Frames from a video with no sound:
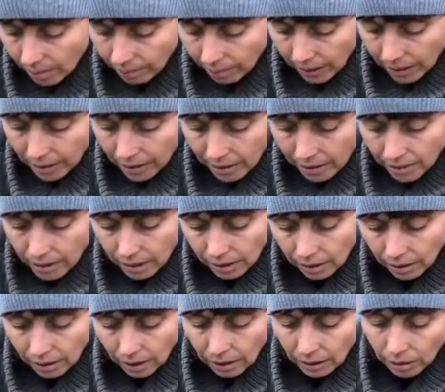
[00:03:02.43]
And you can see
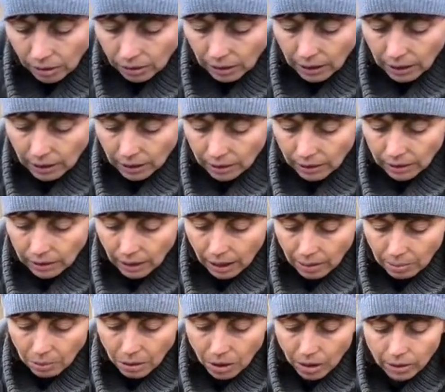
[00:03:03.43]
that they're not getting the
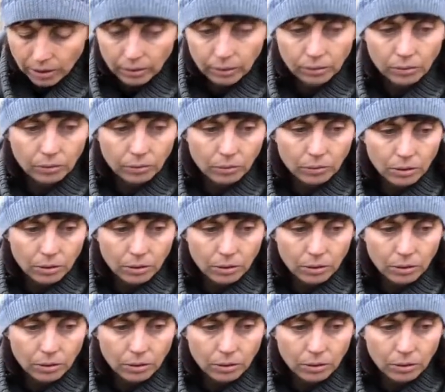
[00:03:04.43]
same kind of